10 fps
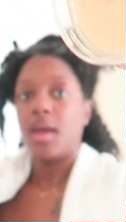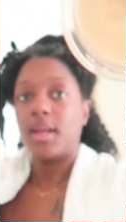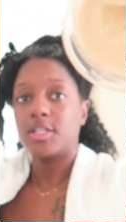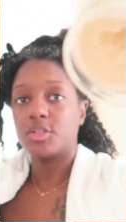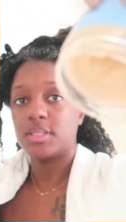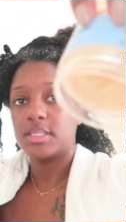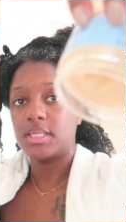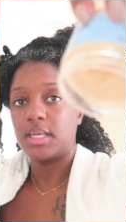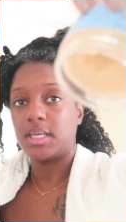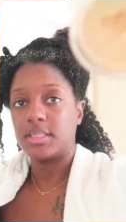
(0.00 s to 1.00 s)
And as you can
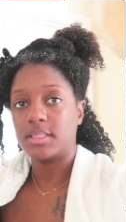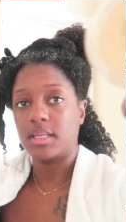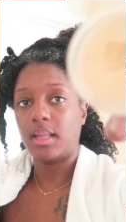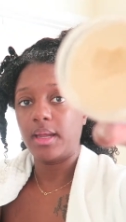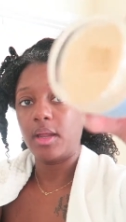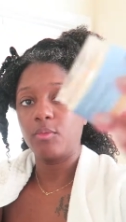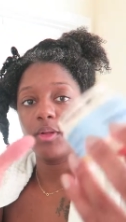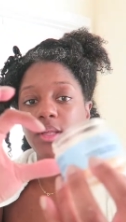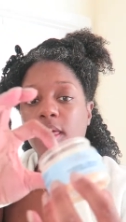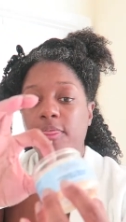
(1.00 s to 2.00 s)
see, it's like a
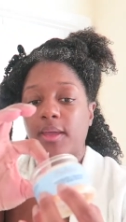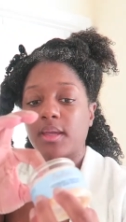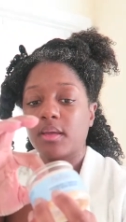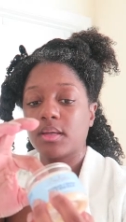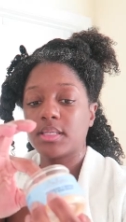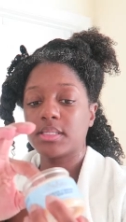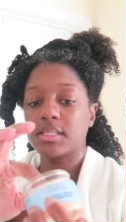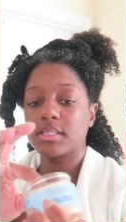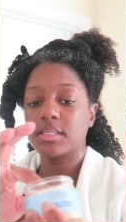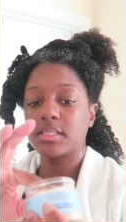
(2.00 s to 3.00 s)
really thick
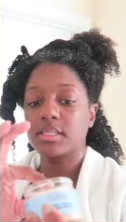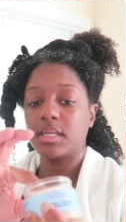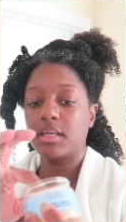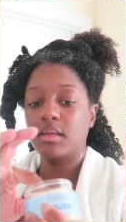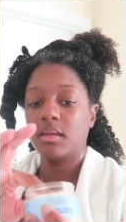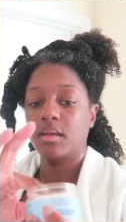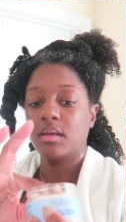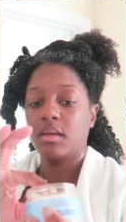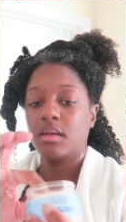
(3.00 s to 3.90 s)
consistency.